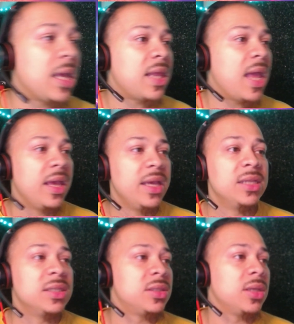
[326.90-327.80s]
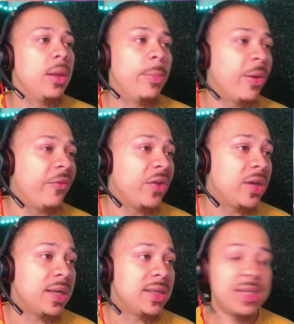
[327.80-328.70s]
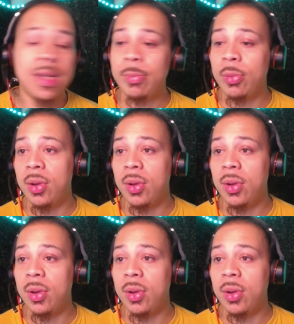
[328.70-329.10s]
that is a perfect example